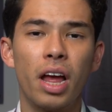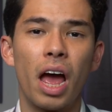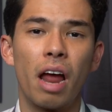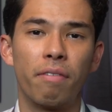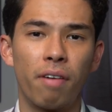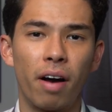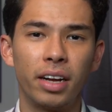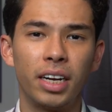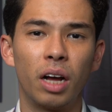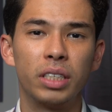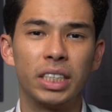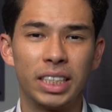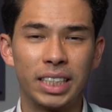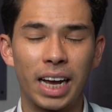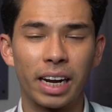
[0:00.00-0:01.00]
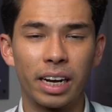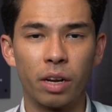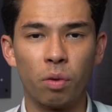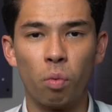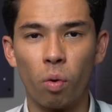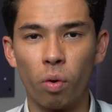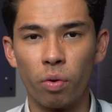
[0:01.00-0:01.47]
and find out exactly
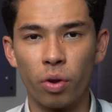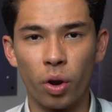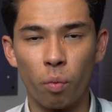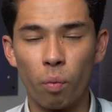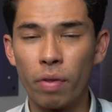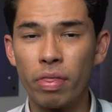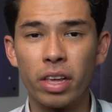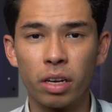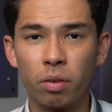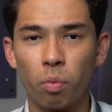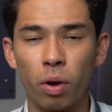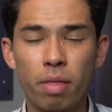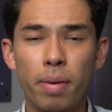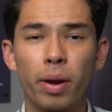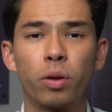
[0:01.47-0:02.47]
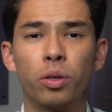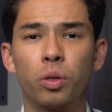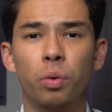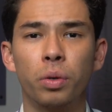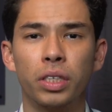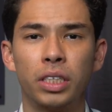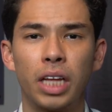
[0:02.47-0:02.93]
when the medical
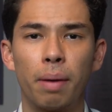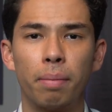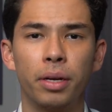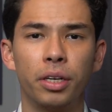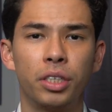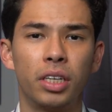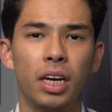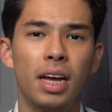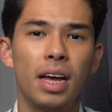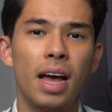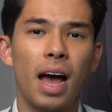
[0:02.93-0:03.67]
school was established,